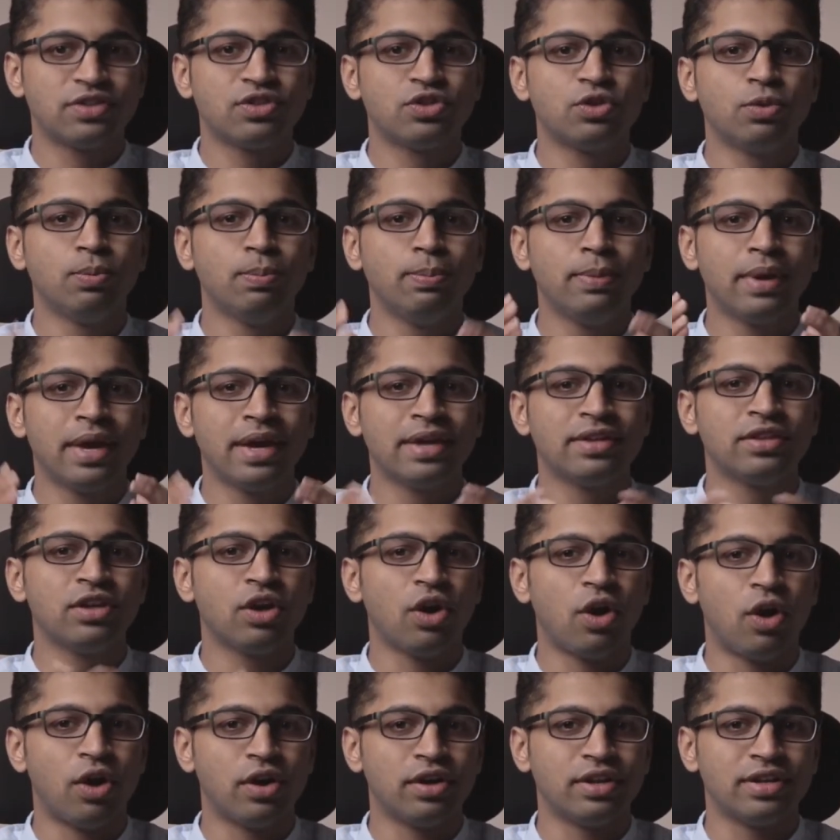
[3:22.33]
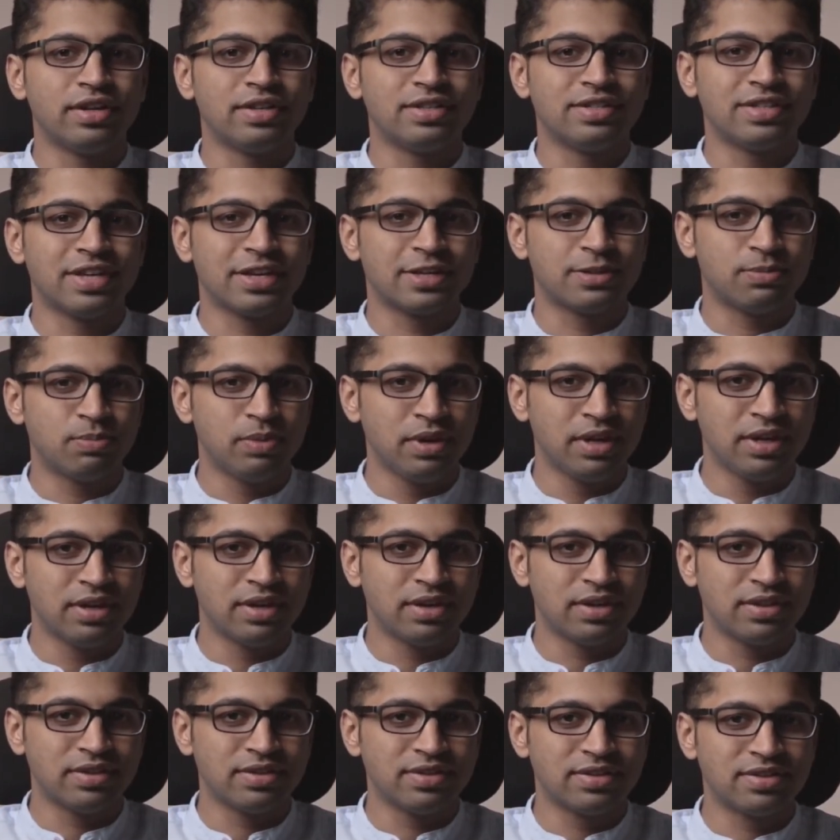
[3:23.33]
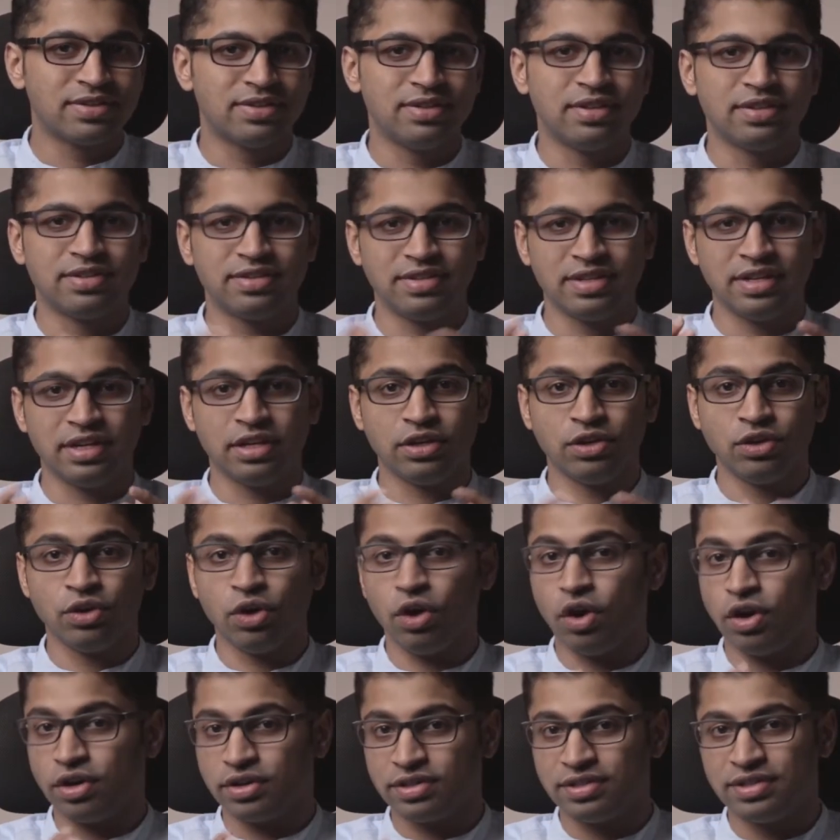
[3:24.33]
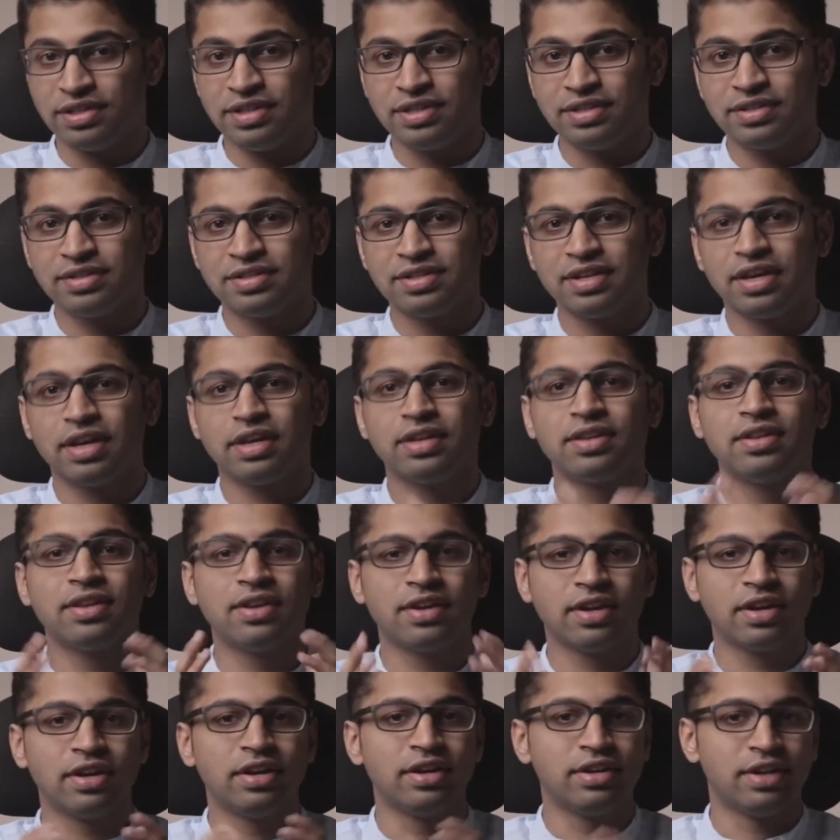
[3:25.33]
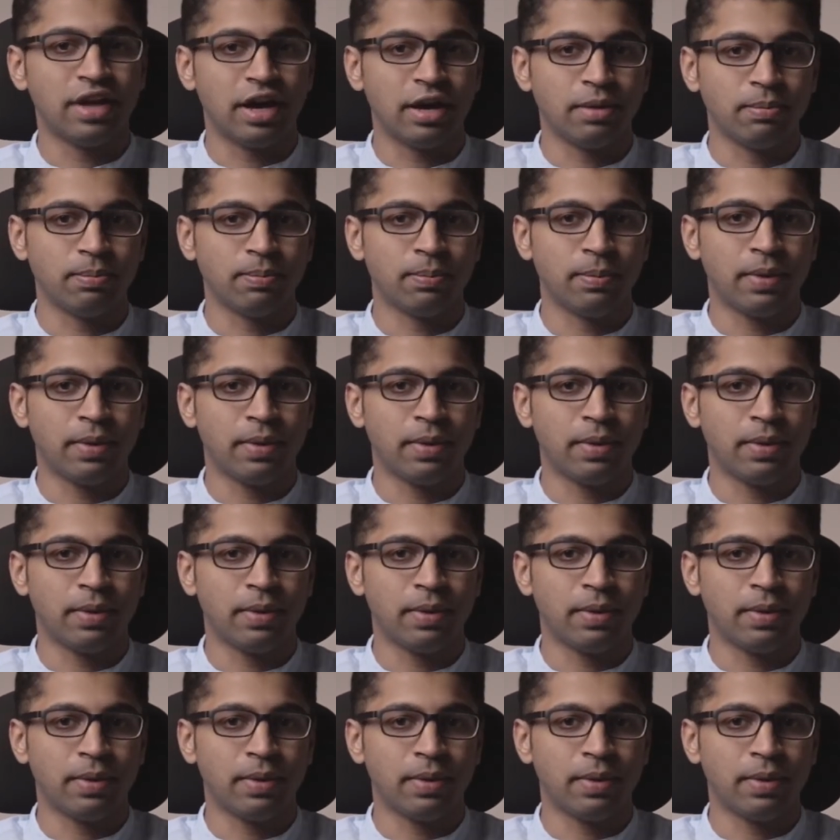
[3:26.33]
to make the audience experience the scene or scenes in real time.